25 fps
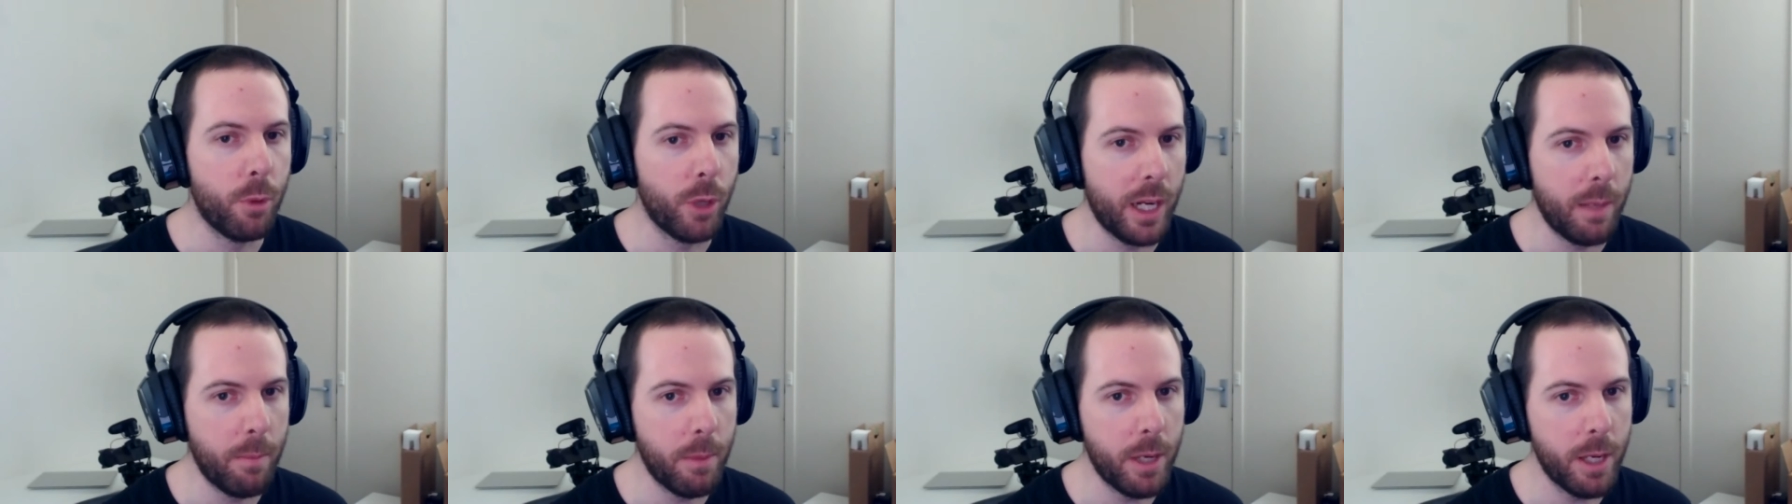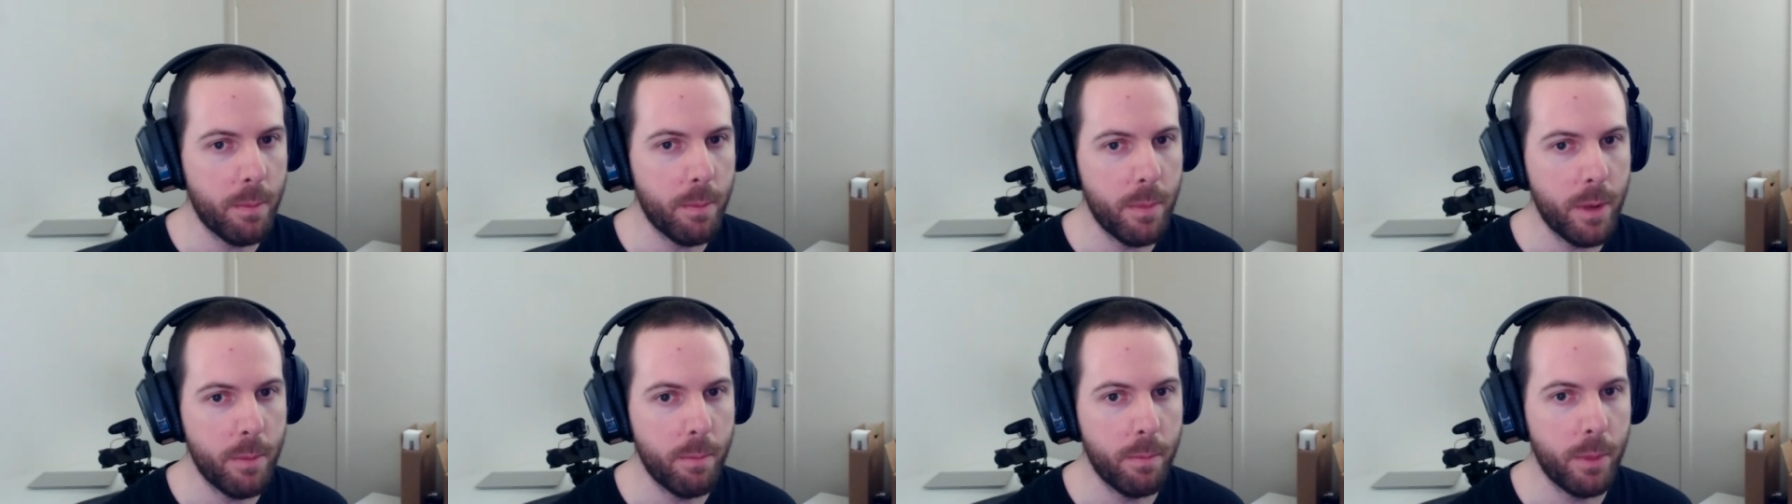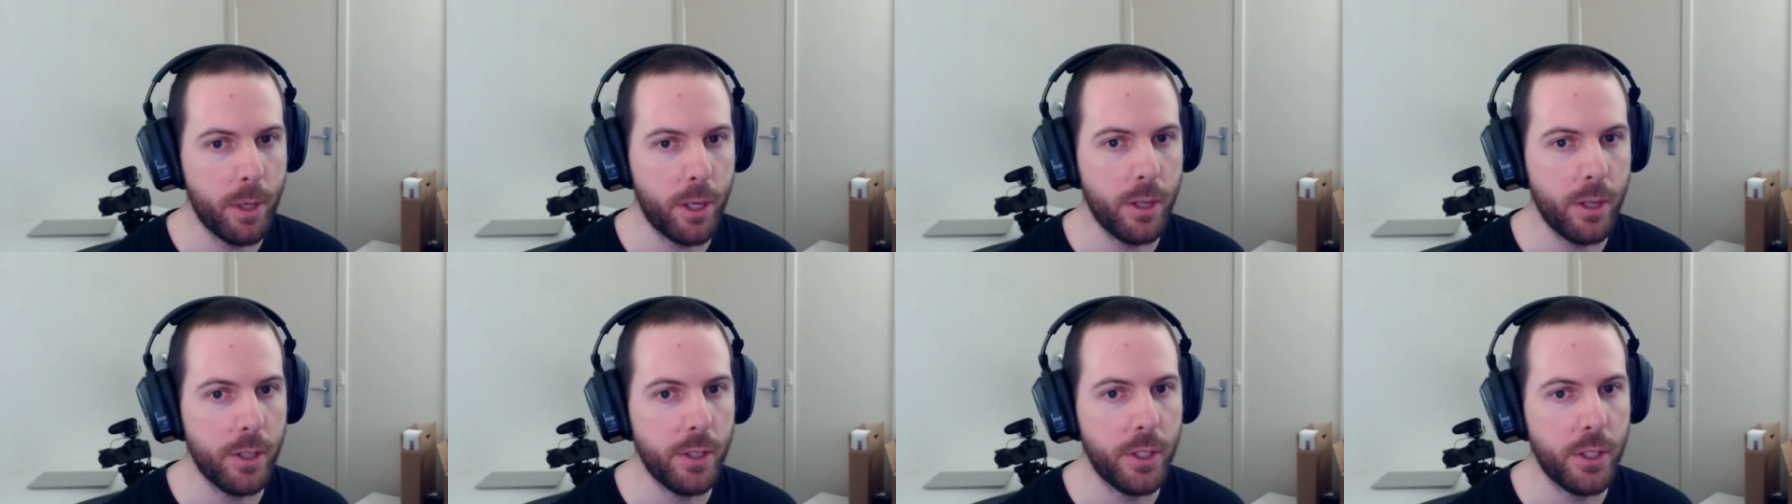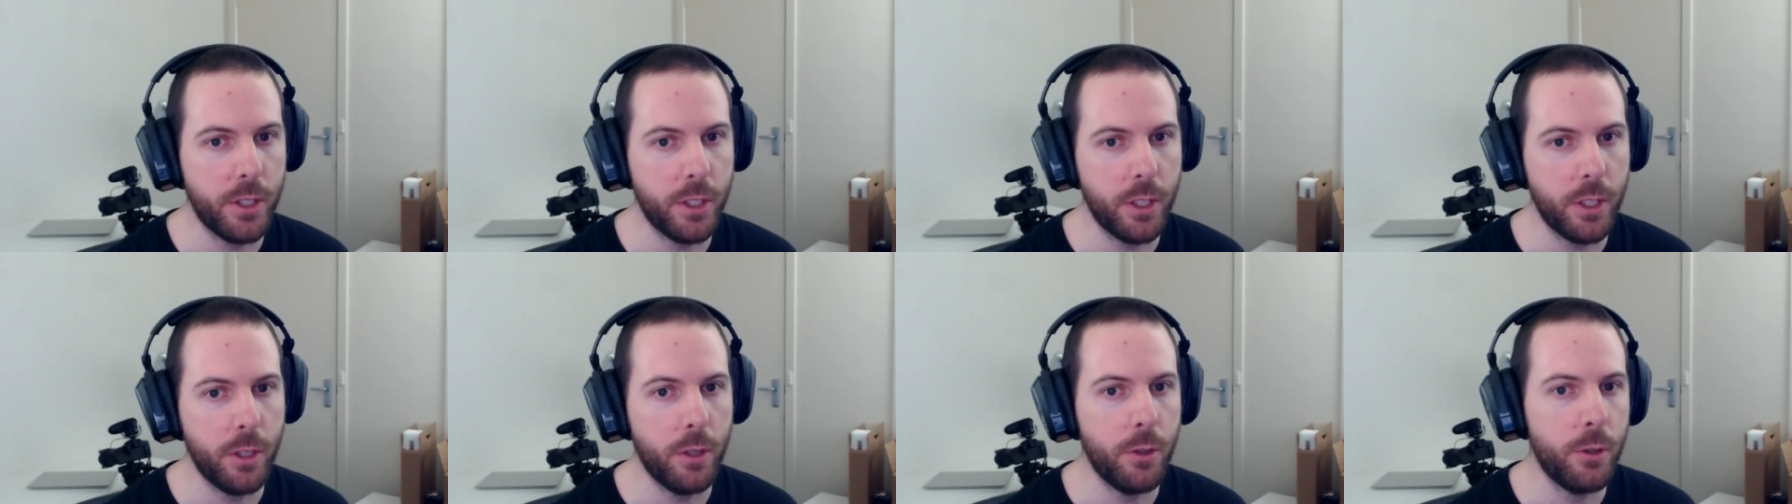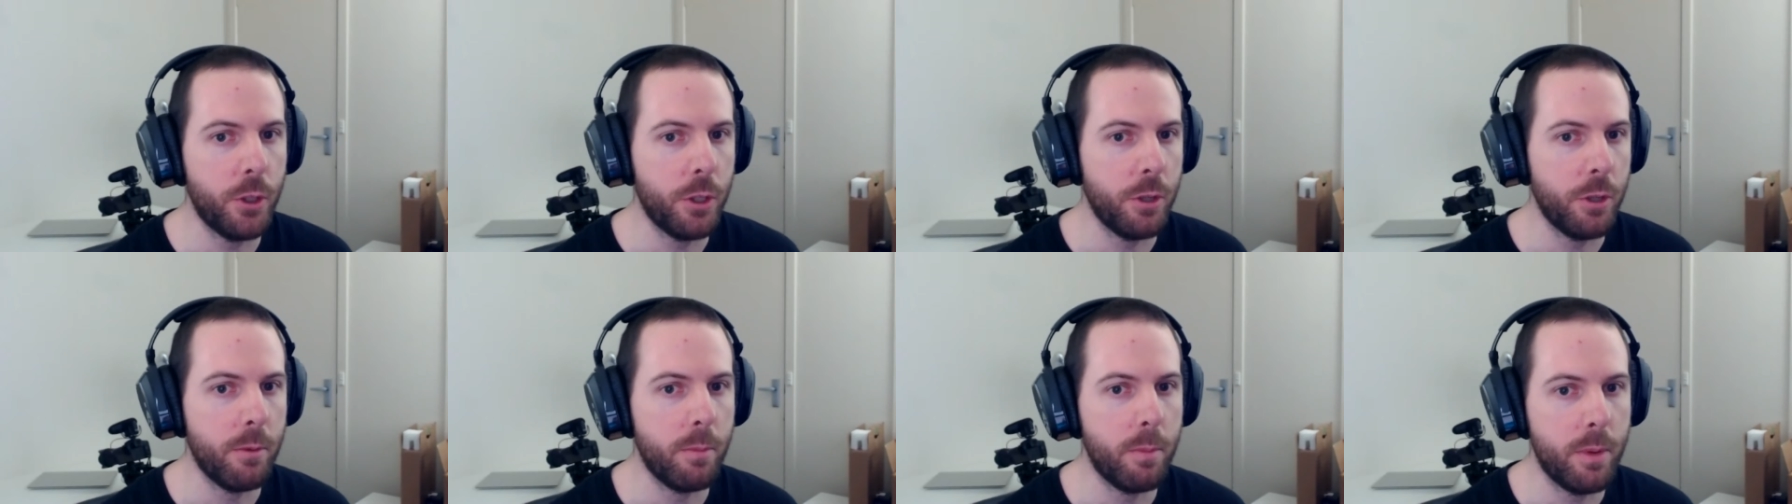Premium because
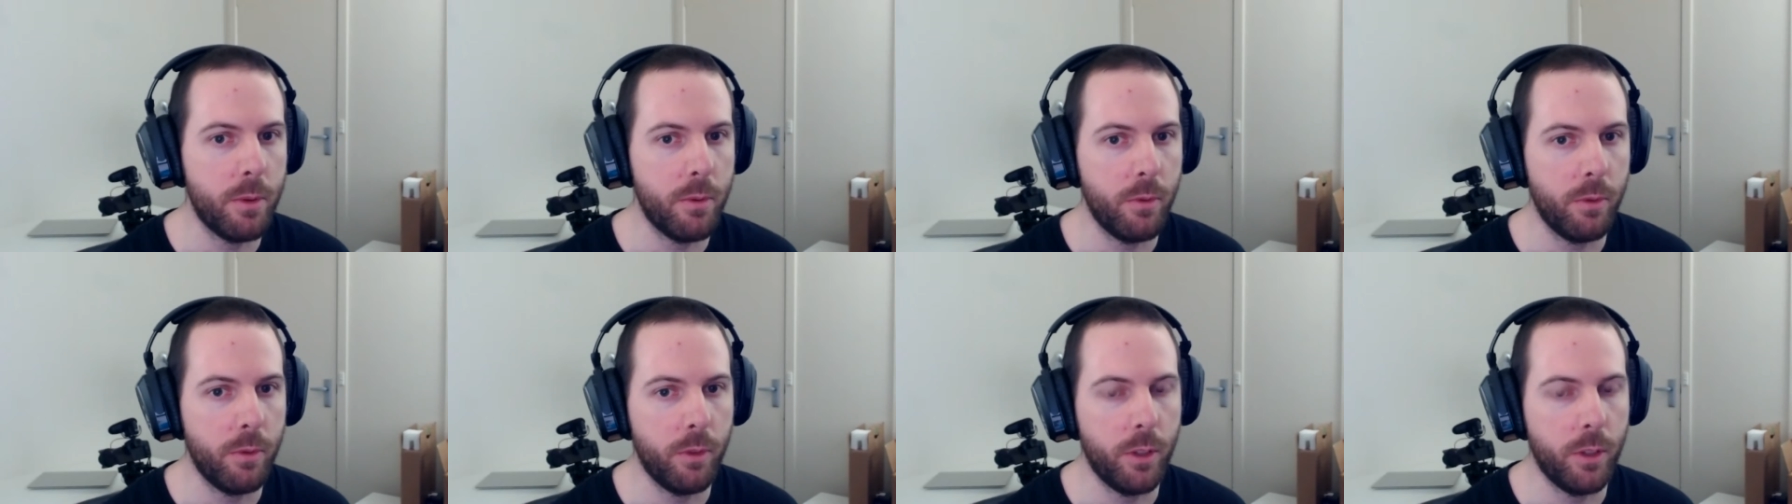YouTube,